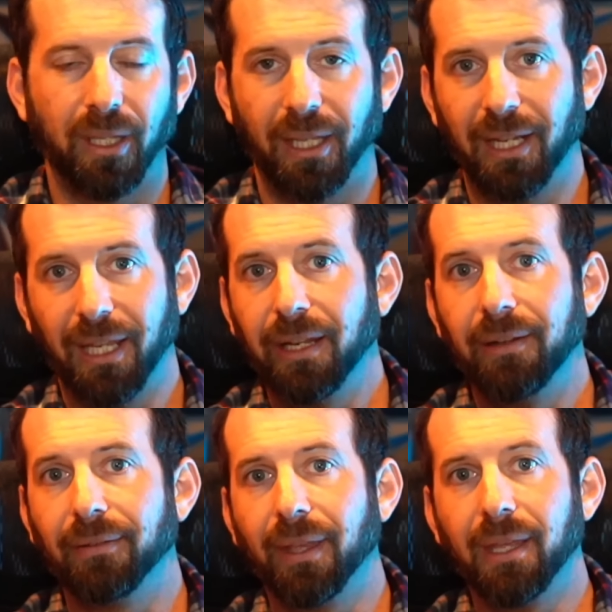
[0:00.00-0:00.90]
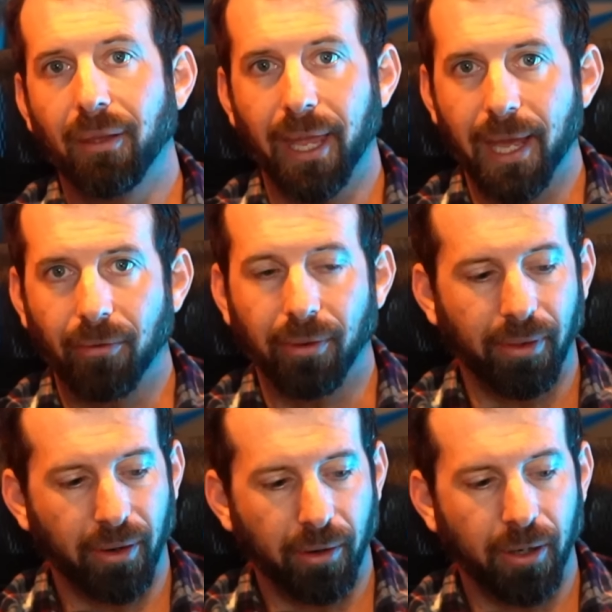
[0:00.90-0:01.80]
And in it, they lay out
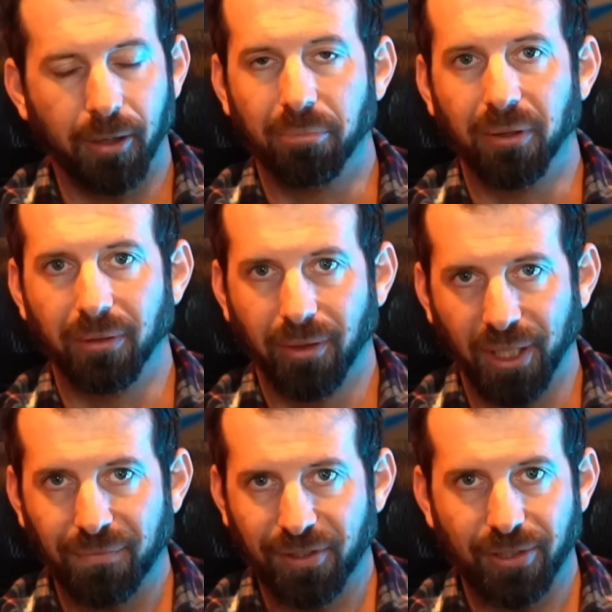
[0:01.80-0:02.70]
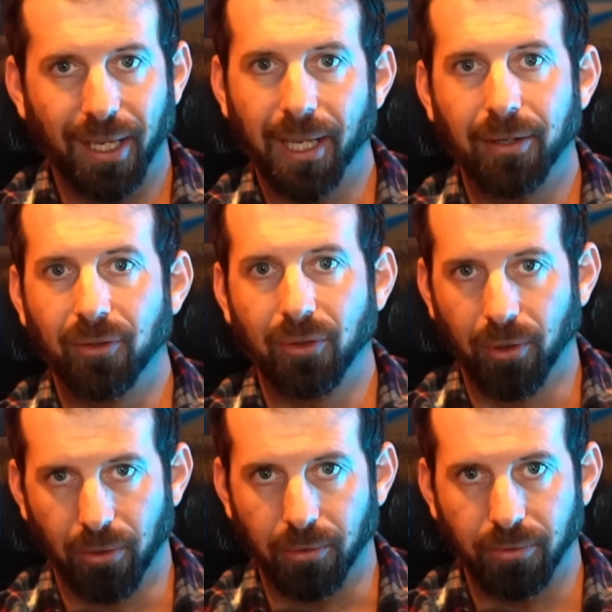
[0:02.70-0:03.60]
their beliefs and
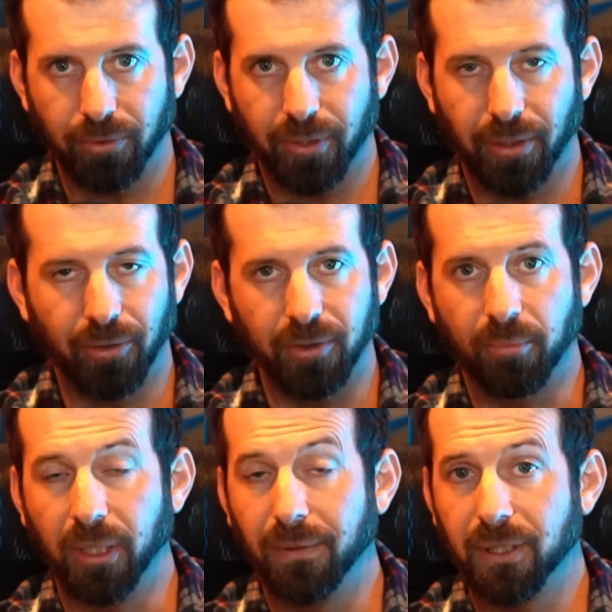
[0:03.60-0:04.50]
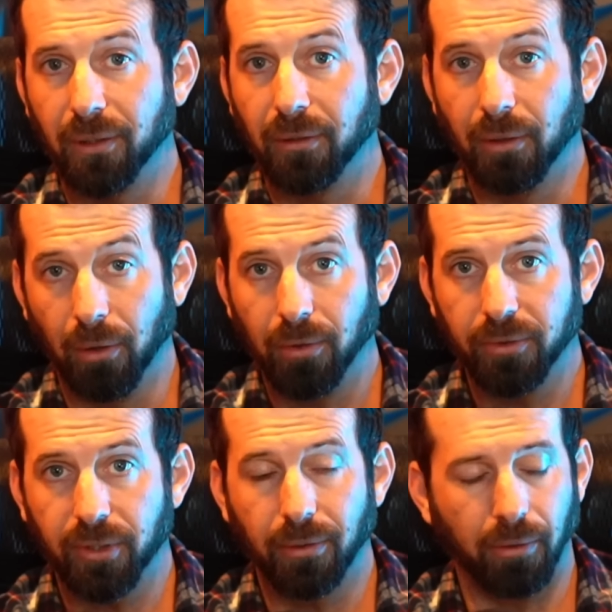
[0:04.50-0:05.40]
goals. And those beliefs and
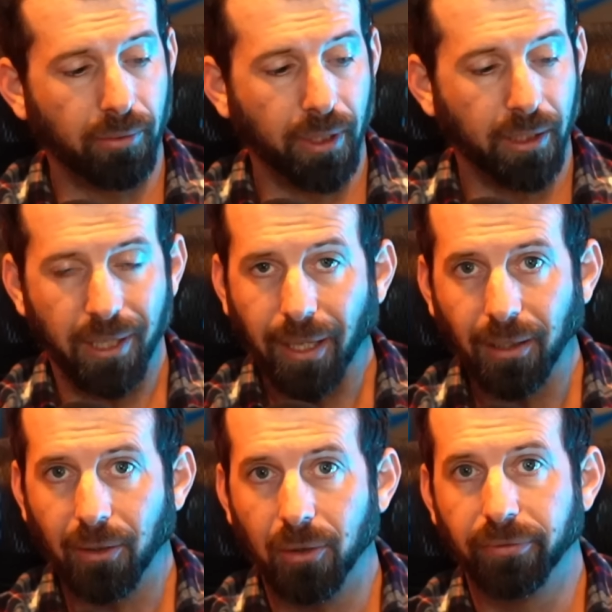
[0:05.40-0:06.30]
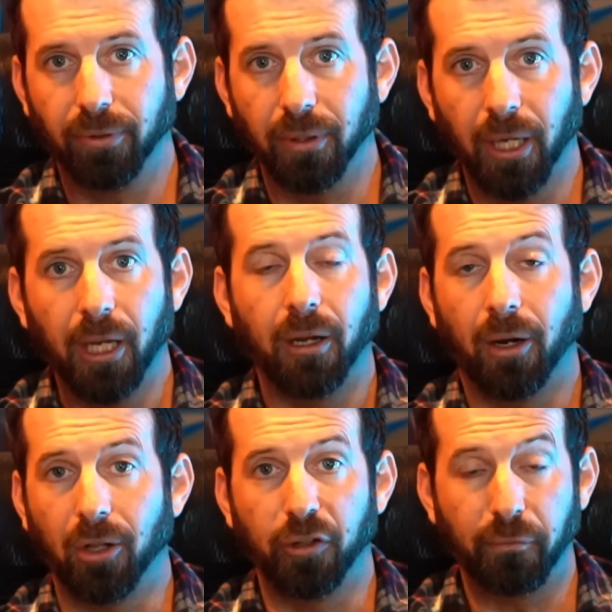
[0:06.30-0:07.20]
goals, including taking over
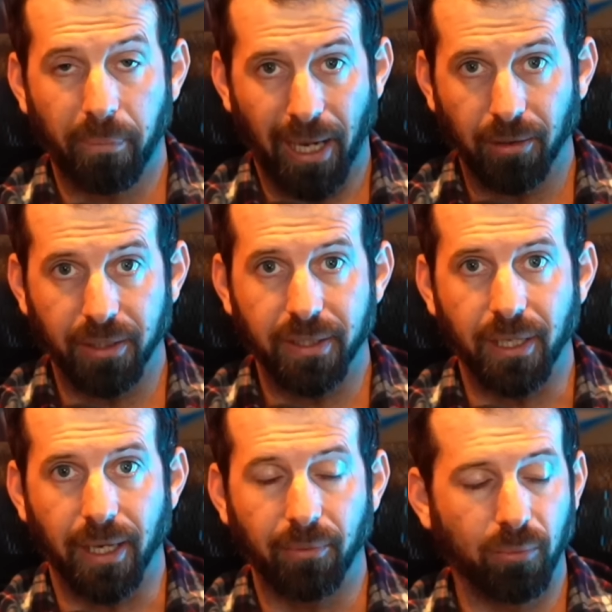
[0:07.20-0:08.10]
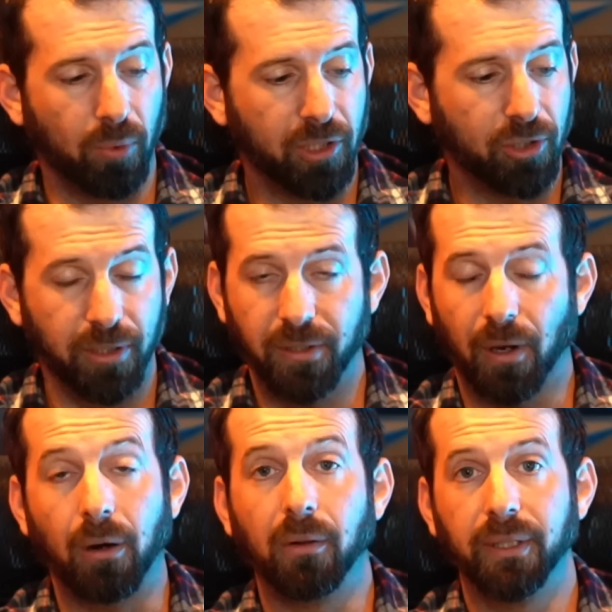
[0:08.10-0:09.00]
all of Palestine, which is
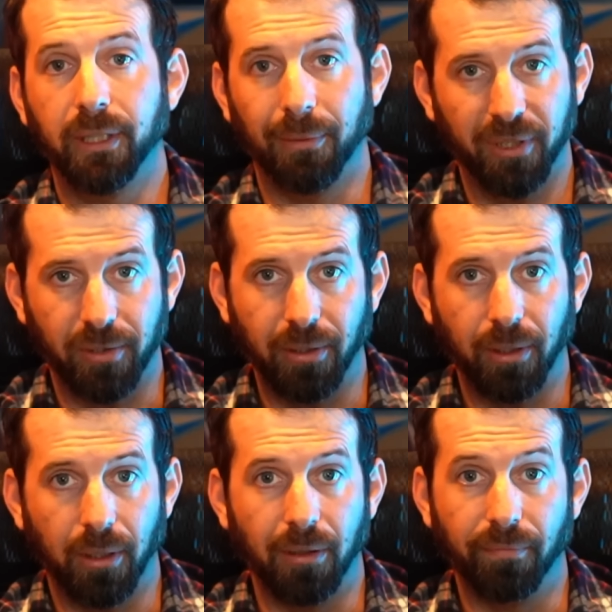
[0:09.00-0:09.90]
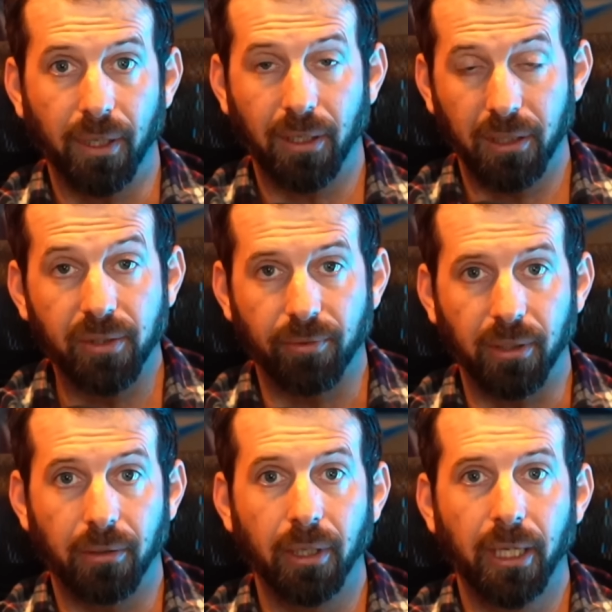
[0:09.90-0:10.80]
all-encompassing of
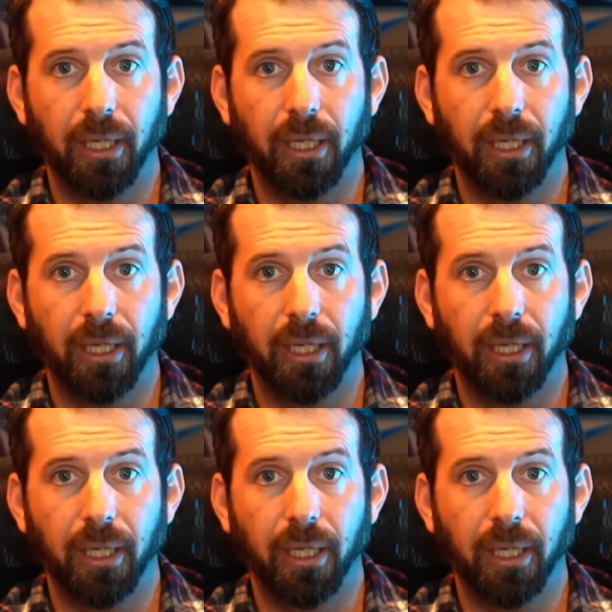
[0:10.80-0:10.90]
Israel.